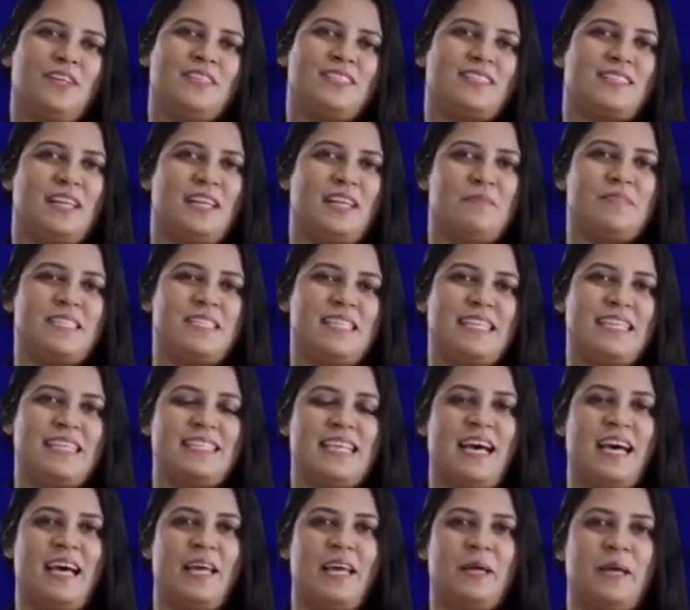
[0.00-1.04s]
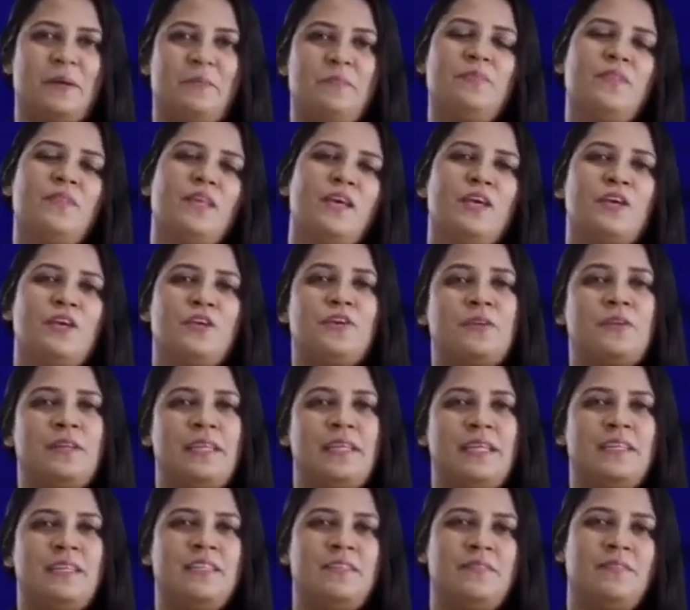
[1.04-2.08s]
as clumsy as I am, you
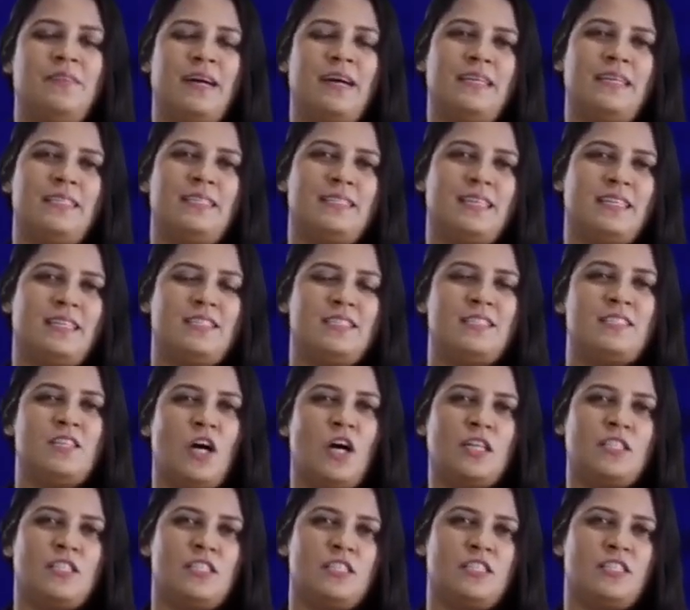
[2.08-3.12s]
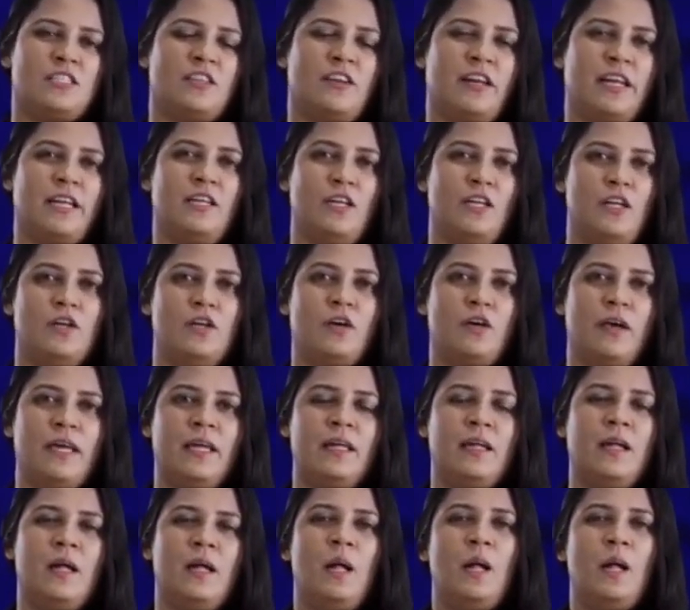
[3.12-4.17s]
need a device that is not just great
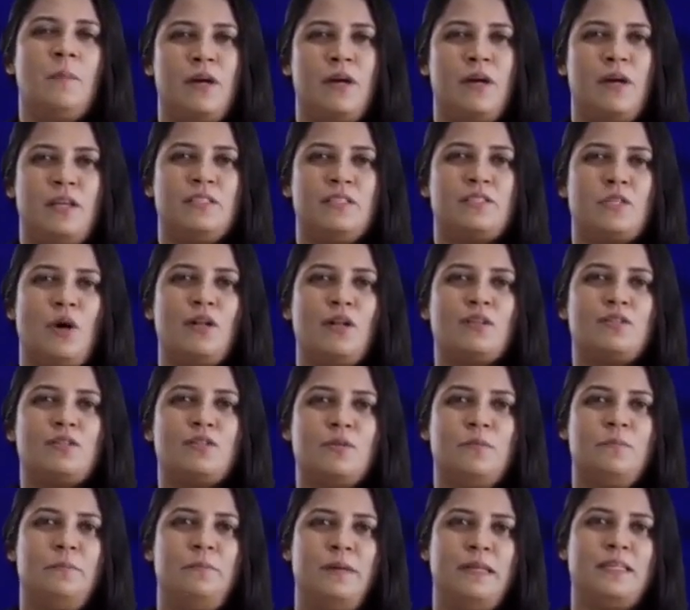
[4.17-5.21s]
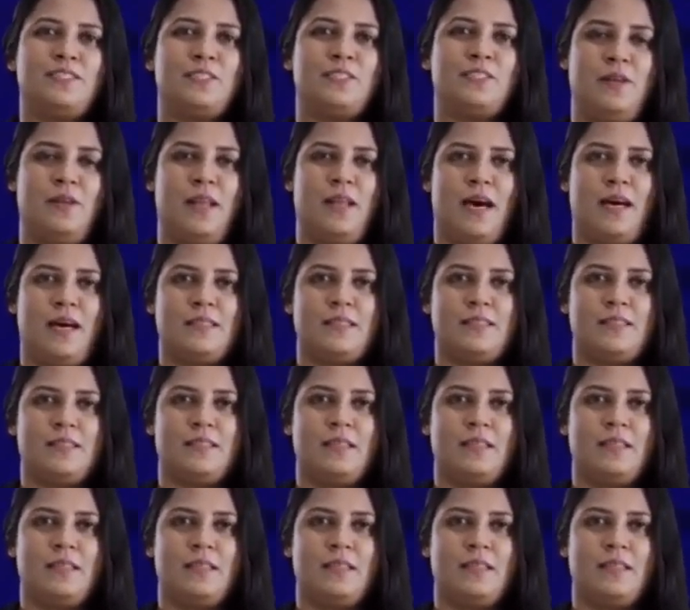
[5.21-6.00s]
looking, but is also built to last.